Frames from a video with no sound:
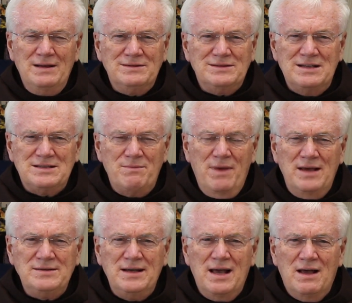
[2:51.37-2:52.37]
It's
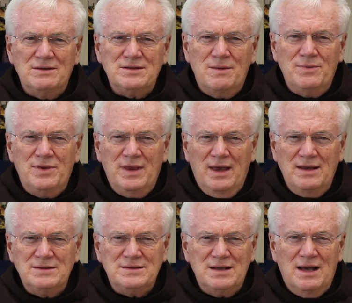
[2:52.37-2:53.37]
amazing how some
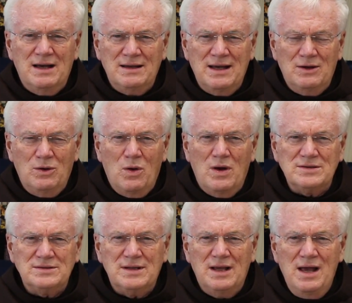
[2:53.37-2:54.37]
things get
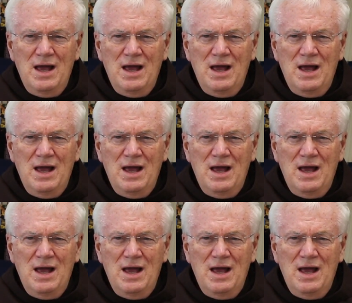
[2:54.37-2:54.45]
lost.